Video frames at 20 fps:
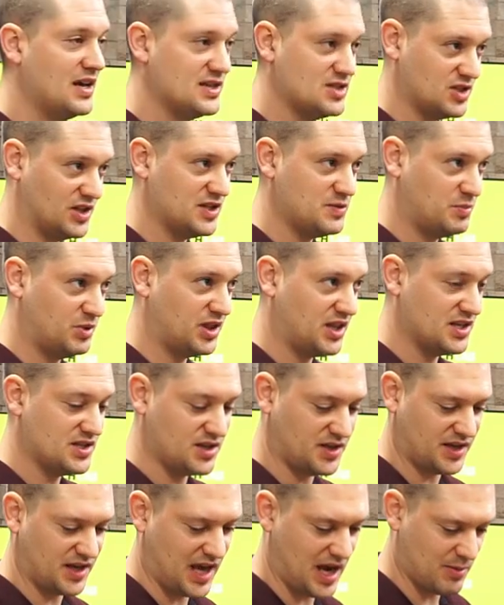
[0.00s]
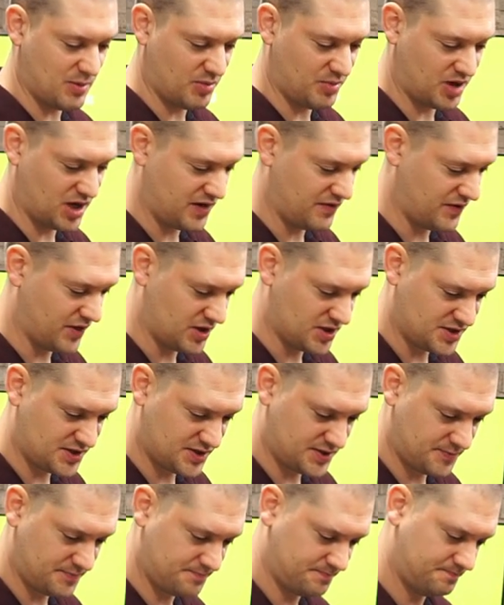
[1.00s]
So let's put this on the camera body
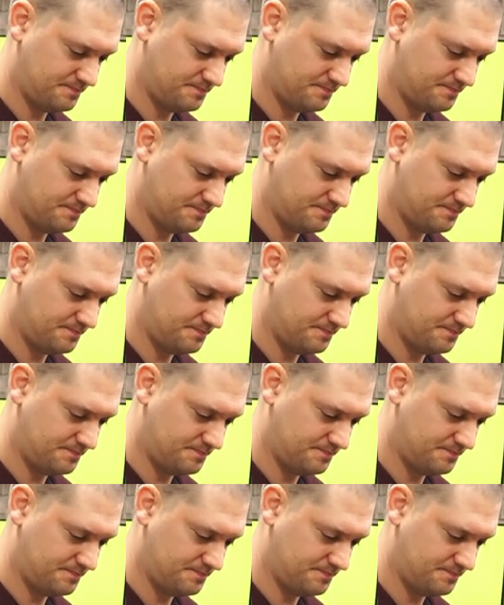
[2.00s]
first.